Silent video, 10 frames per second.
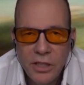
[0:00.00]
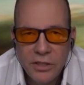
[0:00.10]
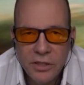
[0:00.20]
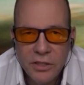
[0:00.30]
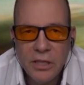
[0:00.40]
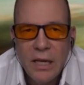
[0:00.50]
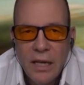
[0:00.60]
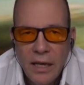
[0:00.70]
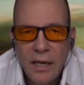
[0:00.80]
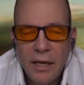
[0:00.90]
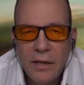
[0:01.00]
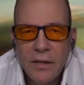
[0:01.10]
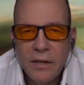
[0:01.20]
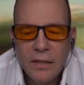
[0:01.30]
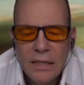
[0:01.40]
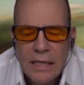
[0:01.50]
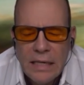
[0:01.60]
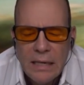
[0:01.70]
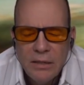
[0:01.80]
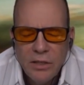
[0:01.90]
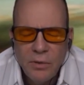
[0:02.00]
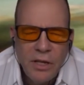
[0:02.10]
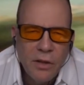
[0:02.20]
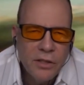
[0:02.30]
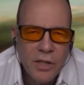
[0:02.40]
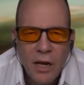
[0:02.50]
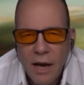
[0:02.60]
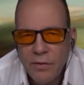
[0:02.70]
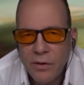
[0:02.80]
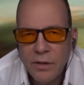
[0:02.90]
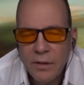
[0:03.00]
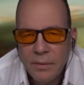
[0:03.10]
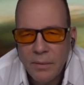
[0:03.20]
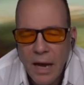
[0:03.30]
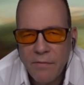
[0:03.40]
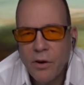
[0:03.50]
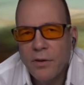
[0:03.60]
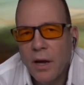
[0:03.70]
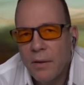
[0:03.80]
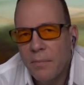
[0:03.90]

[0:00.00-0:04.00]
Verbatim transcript: Jesus, and uh, so you know there's I've heard I've heard